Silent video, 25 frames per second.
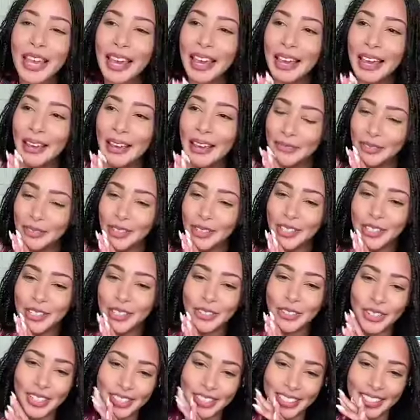came to
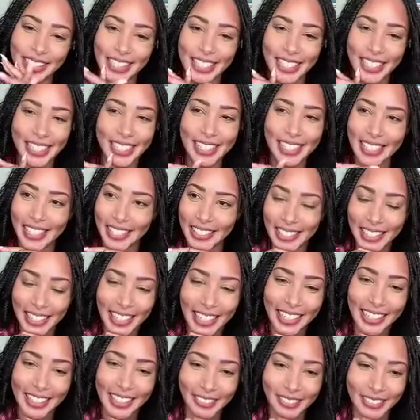join us this
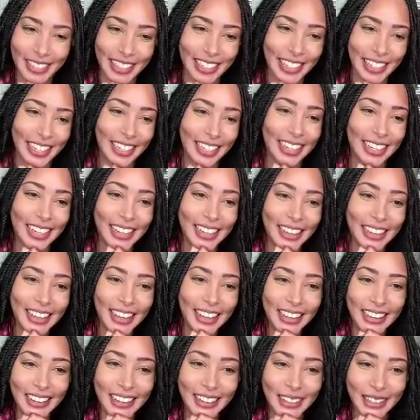Sunday evening.
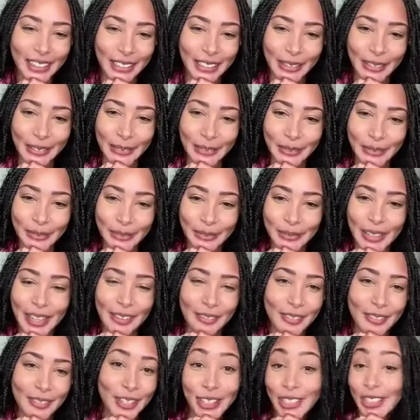Have
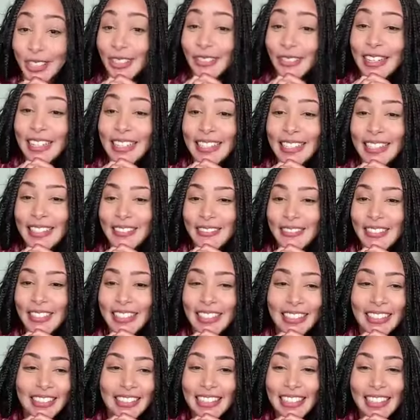a good rest of
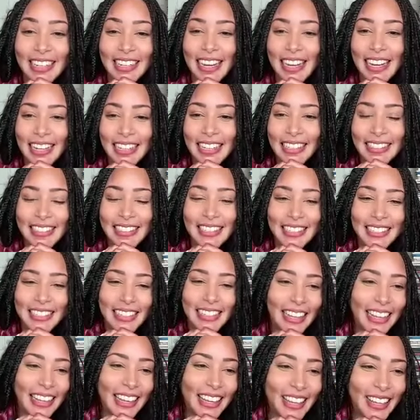the night.
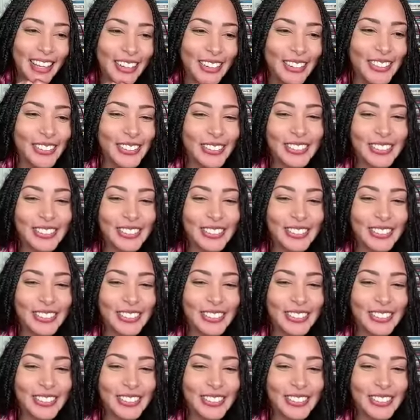Thank you.